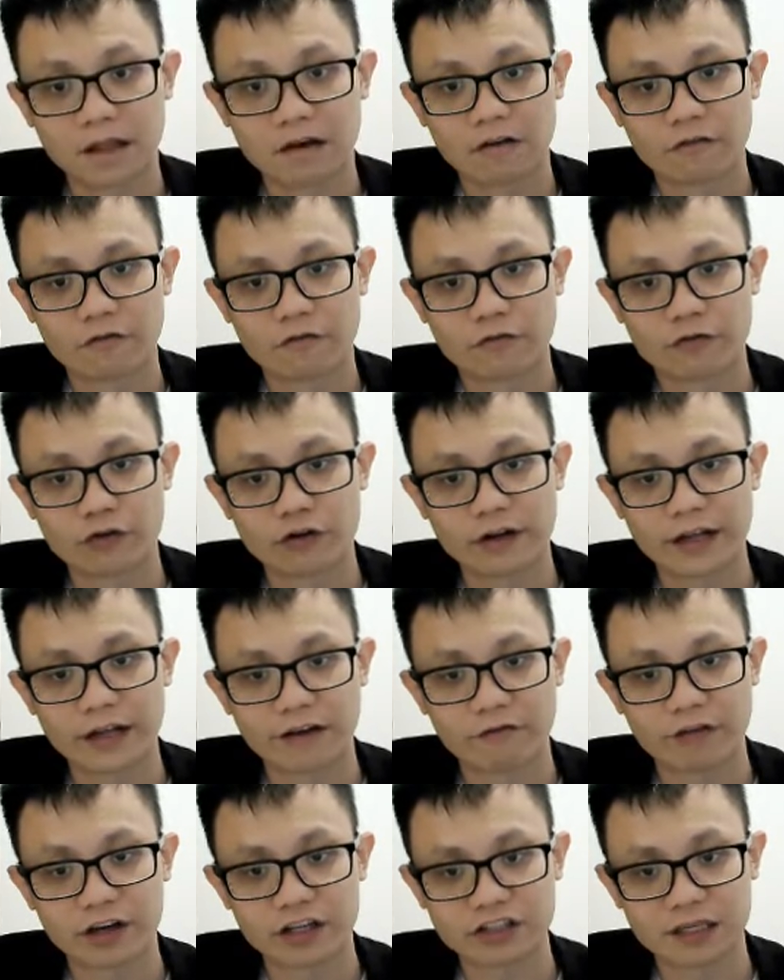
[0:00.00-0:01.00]
fruit and
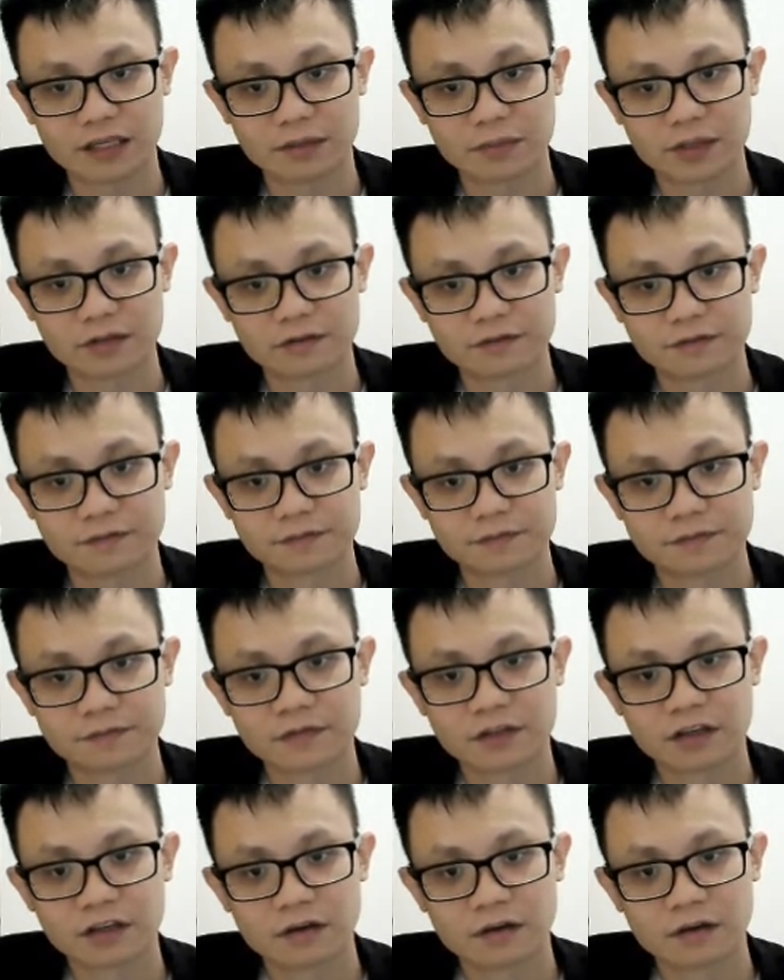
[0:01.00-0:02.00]
vegetable.
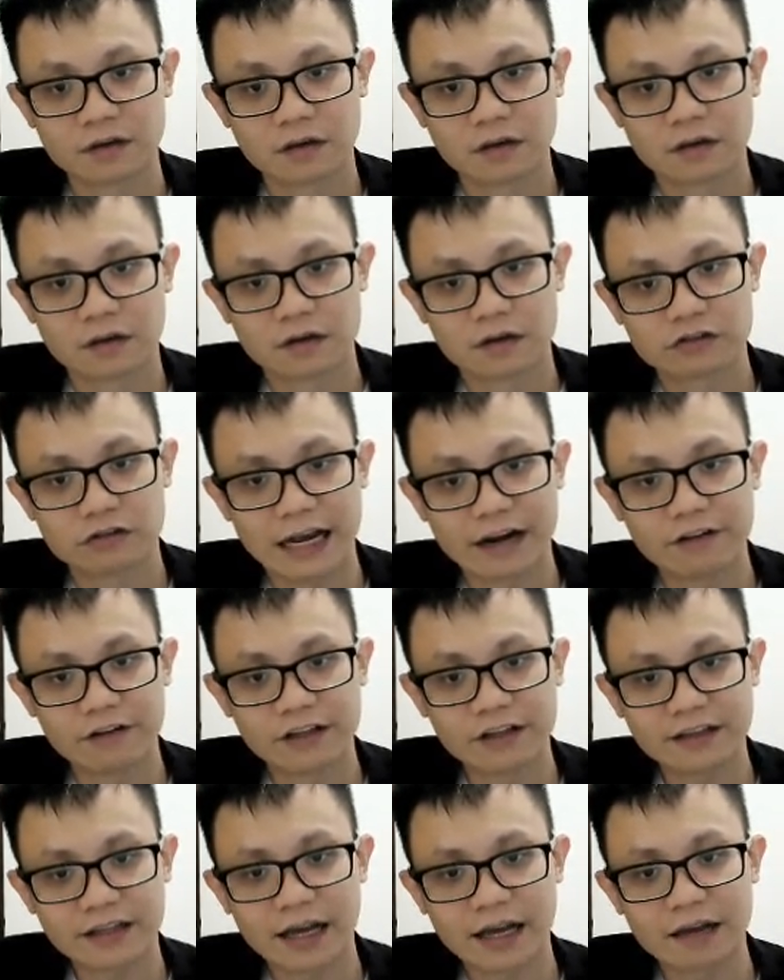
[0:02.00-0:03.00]
So every
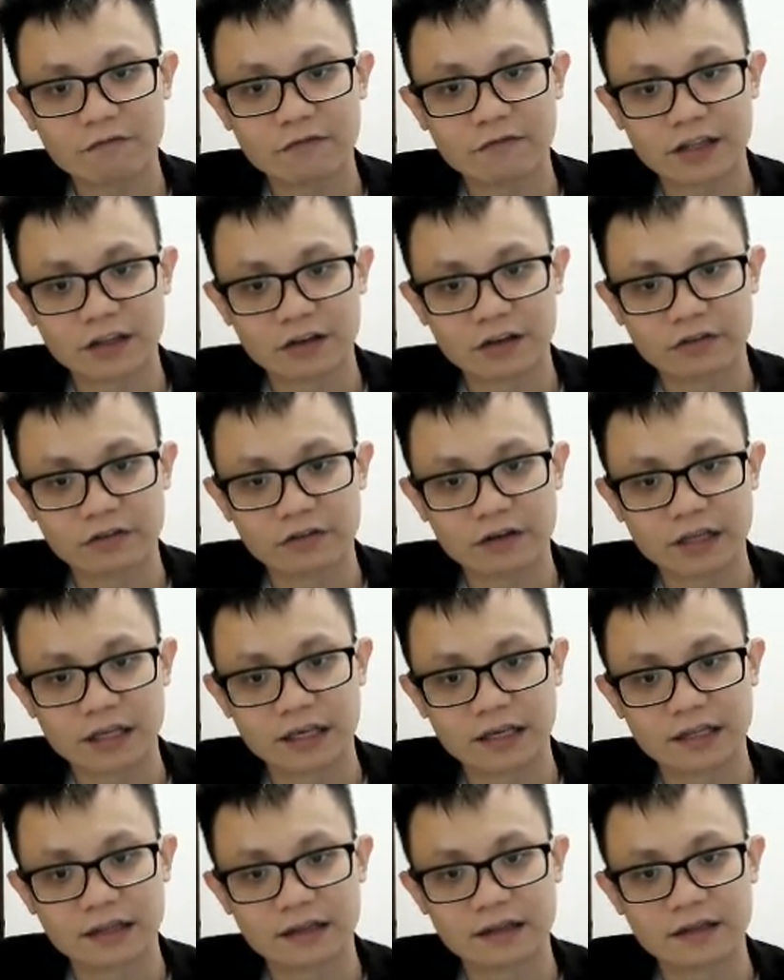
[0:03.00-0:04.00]
time when you
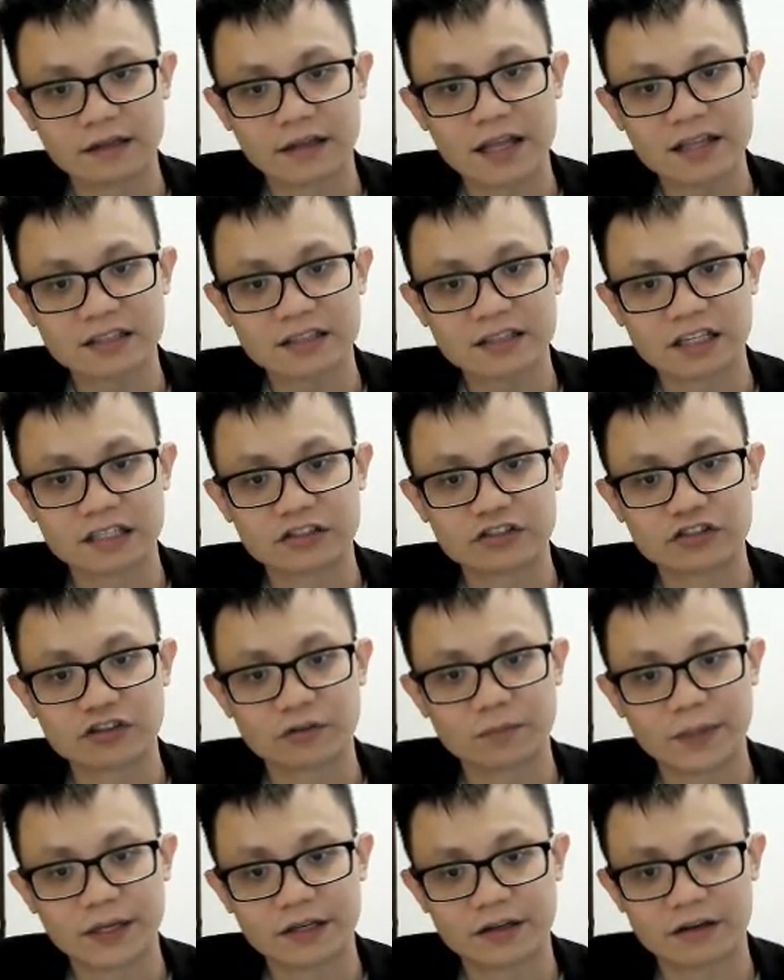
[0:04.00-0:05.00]
eat, it should
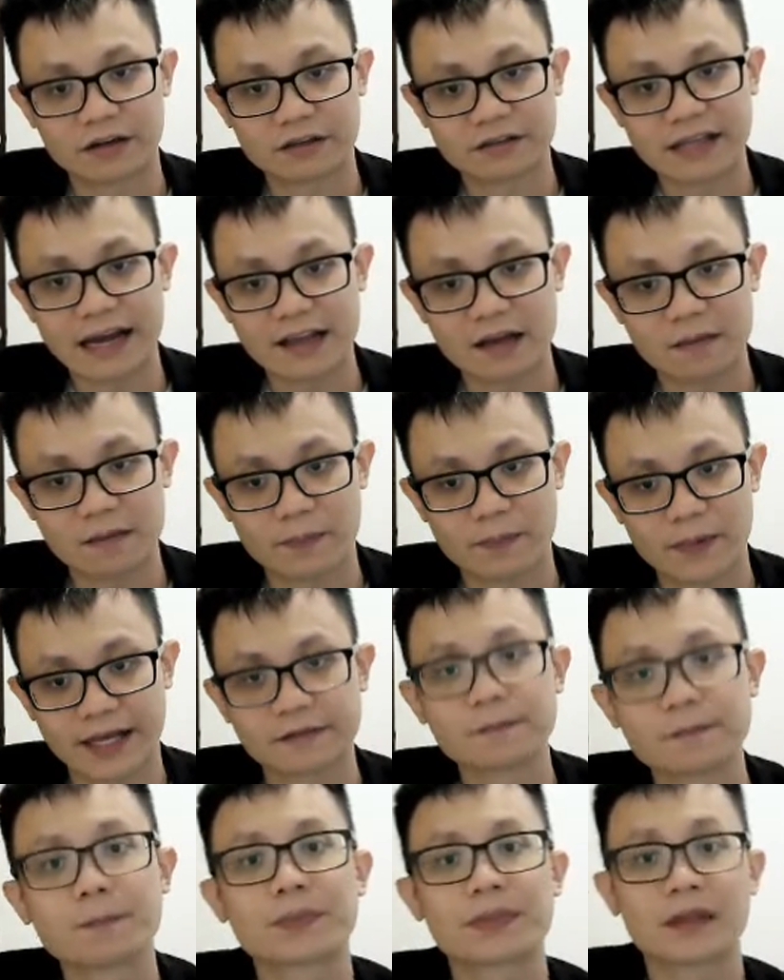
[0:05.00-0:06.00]
be your diet plan.
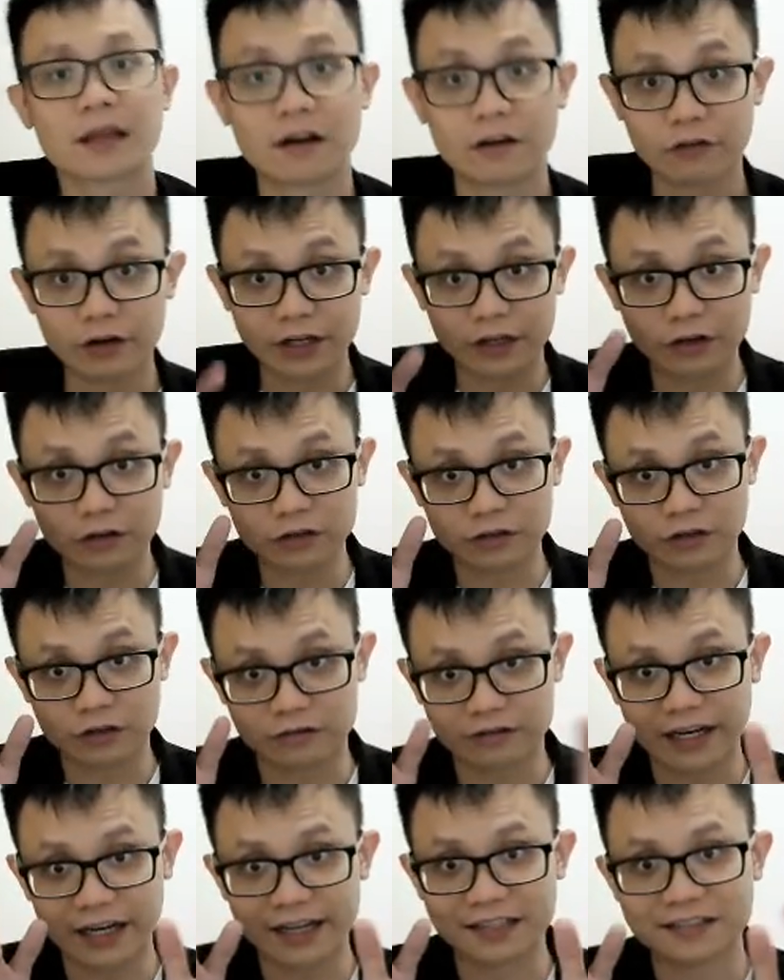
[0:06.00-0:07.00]
Reduce your
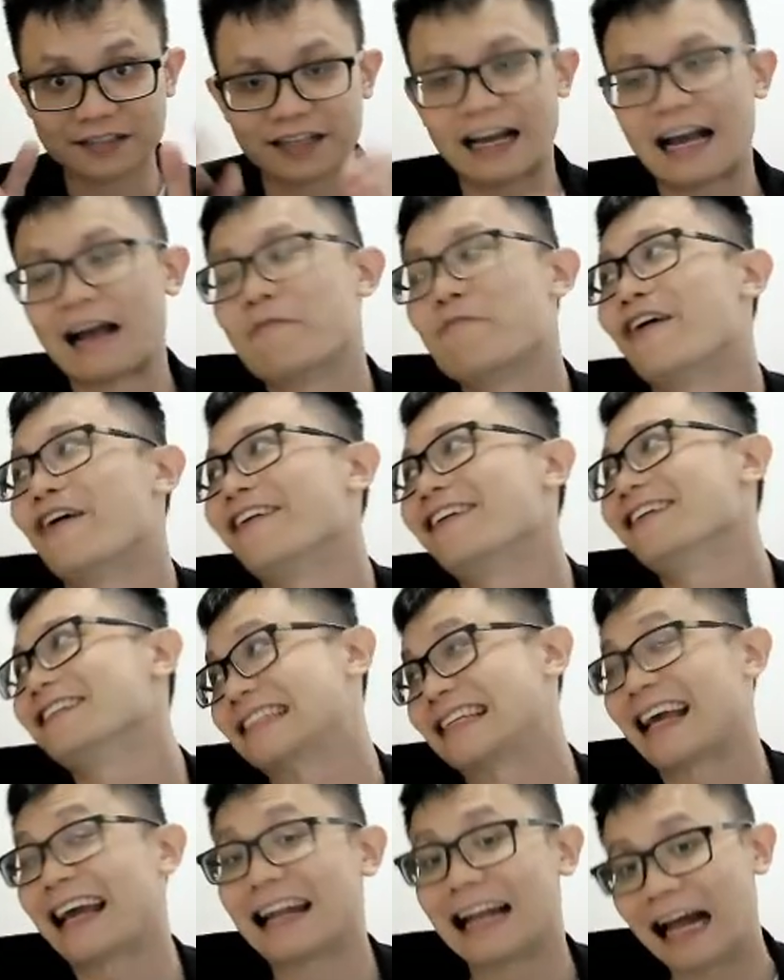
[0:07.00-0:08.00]
rice. I'm very
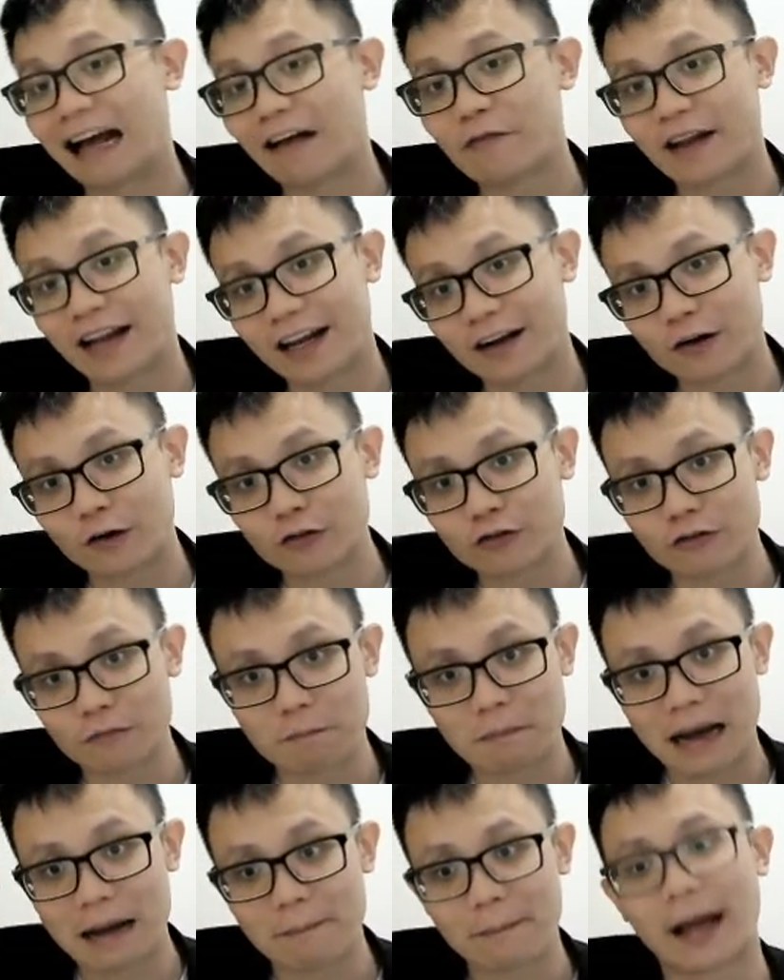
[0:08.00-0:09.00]
scared when I go to
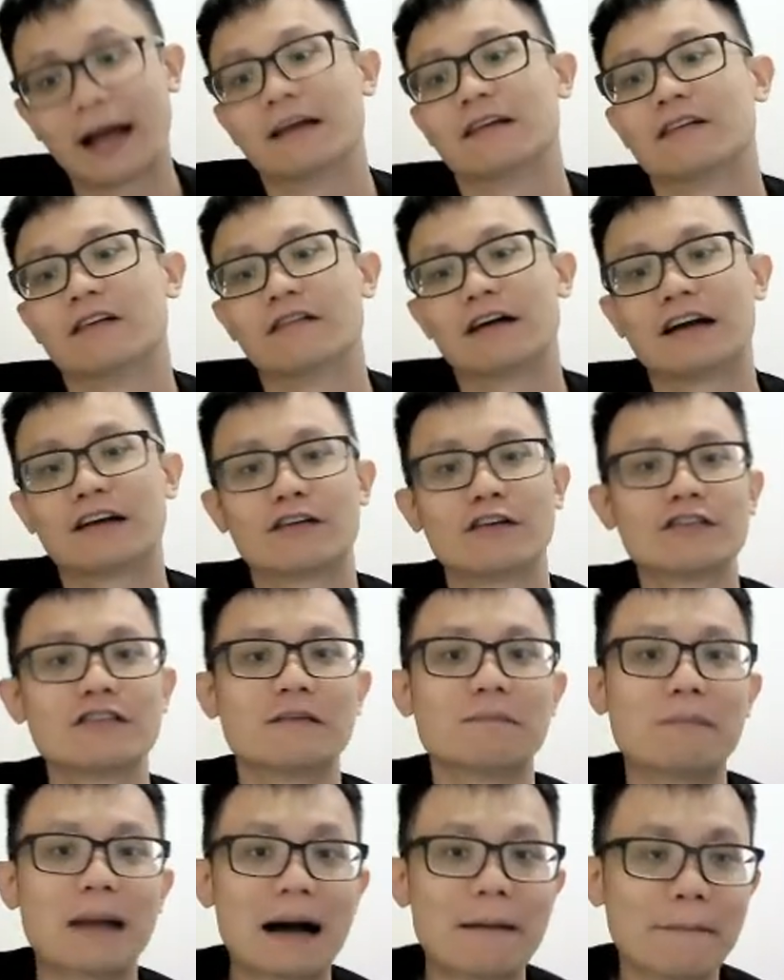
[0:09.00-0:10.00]
mama. I go to
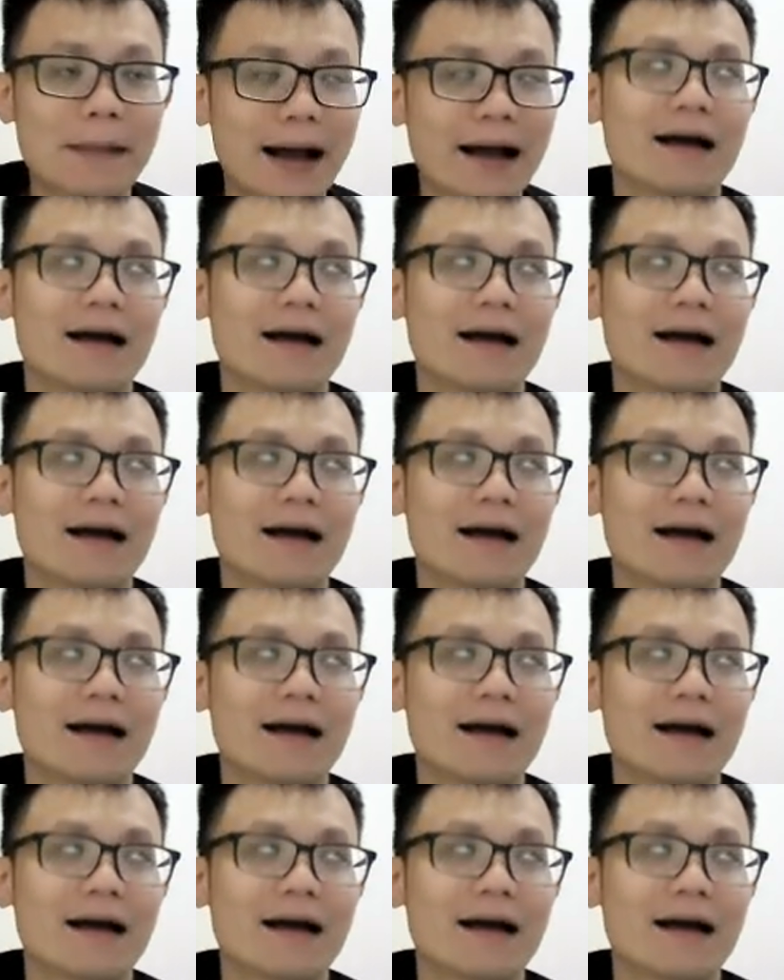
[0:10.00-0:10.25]
mama.